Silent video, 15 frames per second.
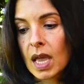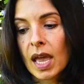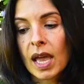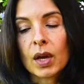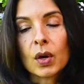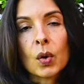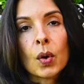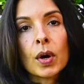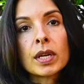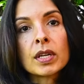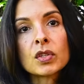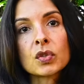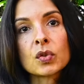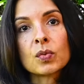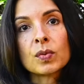According
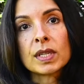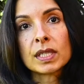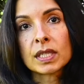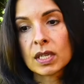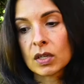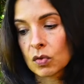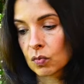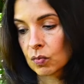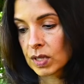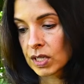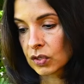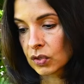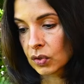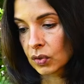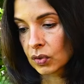to recent
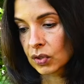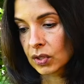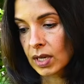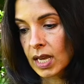research,